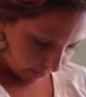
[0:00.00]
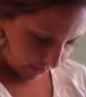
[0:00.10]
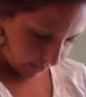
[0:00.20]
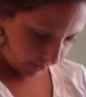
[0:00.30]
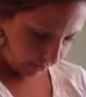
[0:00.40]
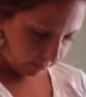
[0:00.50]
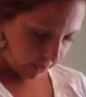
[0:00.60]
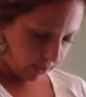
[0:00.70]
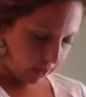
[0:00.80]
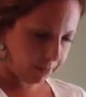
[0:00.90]
Inhale, come
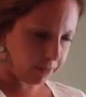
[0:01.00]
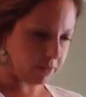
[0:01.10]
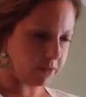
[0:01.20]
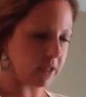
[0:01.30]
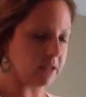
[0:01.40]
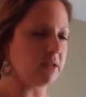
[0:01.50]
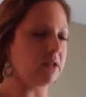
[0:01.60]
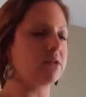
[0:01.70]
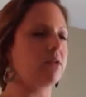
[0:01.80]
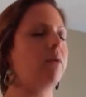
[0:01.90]
back up through
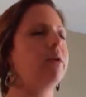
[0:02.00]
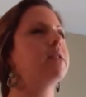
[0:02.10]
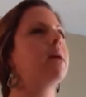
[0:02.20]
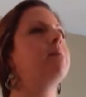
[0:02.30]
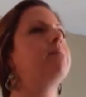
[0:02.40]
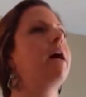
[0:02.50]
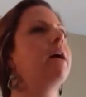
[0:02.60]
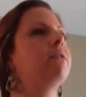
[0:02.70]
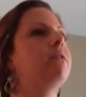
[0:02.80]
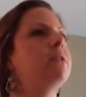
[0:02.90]
center. So always coming
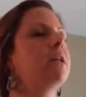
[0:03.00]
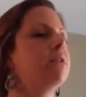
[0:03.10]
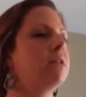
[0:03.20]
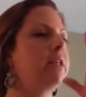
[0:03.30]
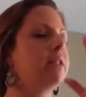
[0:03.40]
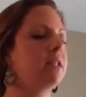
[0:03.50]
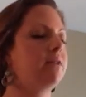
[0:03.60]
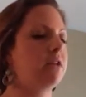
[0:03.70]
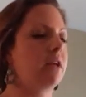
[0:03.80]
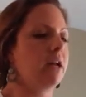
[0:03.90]
back through the center line to
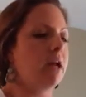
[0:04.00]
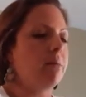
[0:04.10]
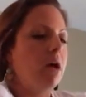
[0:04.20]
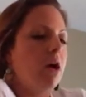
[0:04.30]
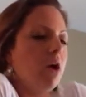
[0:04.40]
lift your head up.